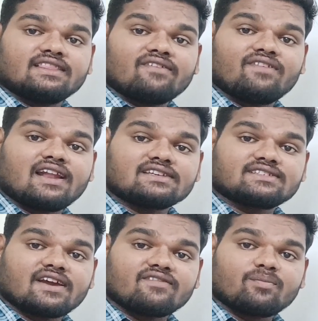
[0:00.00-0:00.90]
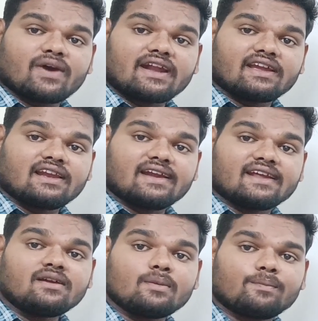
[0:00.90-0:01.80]
The velocity of the particle
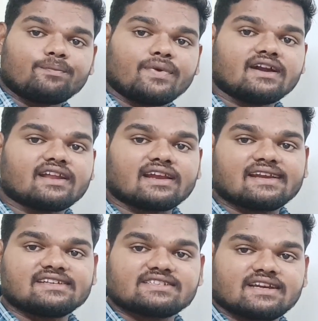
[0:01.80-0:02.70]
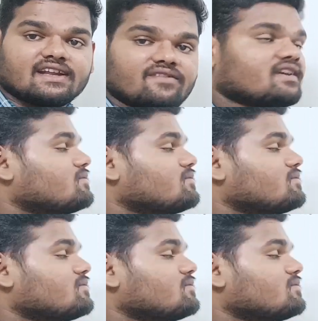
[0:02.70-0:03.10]
at a particular instant of